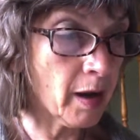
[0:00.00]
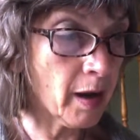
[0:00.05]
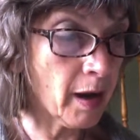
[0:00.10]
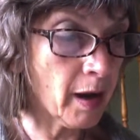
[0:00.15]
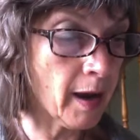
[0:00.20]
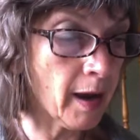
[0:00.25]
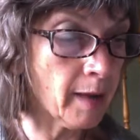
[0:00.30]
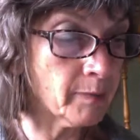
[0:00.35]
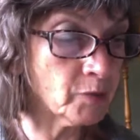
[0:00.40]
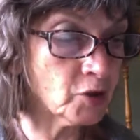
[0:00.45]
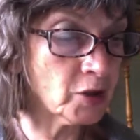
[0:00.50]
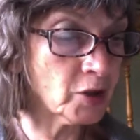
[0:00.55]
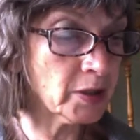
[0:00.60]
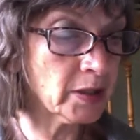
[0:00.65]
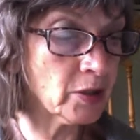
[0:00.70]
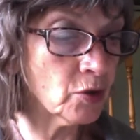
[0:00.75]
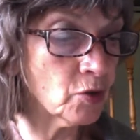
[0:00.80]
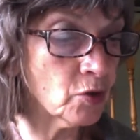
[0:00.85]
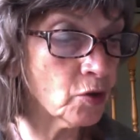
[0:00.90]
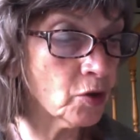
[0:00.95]
I'm just
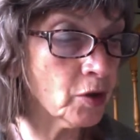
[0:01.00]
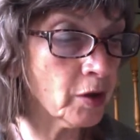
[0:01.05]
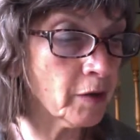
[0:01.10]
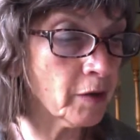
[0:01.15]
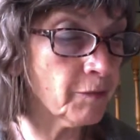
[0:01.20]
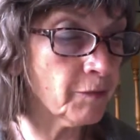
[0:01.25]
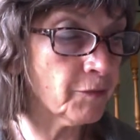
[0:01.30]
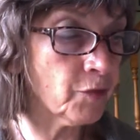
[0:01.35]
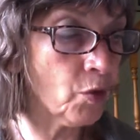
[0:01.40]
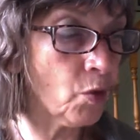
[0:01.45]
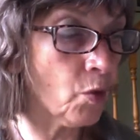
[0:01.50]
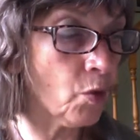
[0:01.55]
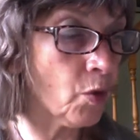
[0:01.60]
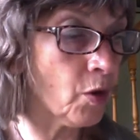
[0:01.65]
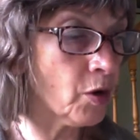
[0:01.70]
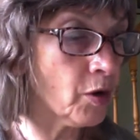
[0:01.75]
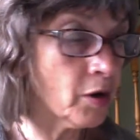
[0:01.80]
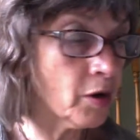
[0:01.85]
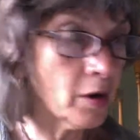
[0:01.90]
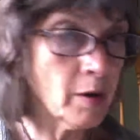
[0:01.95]
looking
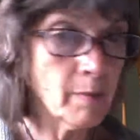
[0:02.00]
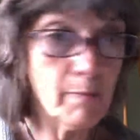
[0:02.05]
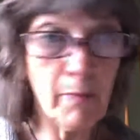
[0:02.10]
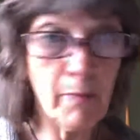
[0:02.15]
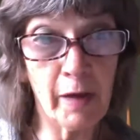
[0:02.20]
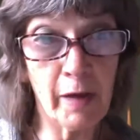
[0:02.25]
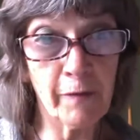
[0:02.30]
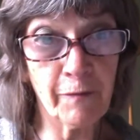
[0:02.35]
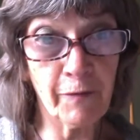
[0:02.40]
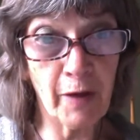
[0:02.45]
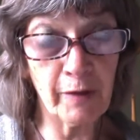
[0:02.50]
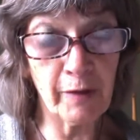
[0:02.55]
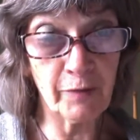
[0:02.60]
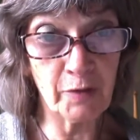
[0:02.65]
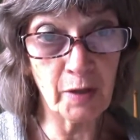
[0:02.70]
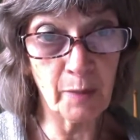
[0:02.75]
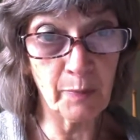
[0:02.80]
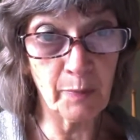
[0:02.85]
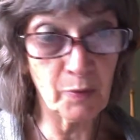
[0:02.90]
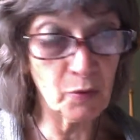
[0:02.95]
for my 5
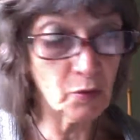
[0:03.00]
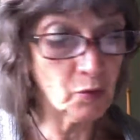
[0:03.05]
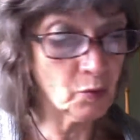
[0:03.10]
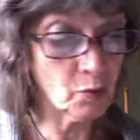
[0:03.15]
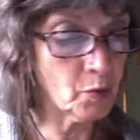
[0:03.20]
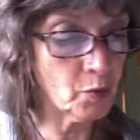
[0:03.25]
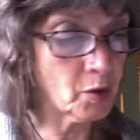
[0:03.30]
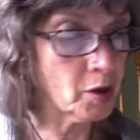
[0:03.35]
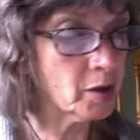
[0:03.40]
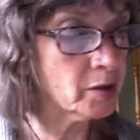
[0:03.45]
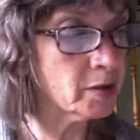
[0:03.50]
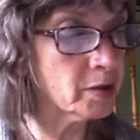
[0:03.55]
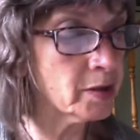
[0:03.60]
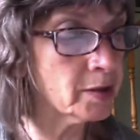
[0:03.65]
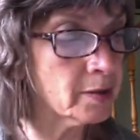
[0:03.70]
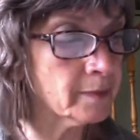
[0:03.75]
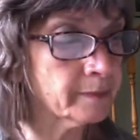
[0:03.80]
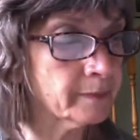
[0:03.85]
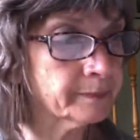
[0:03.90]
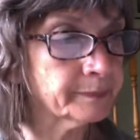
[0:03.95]
W
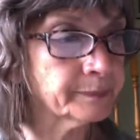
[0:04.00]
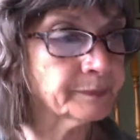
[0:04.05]
words.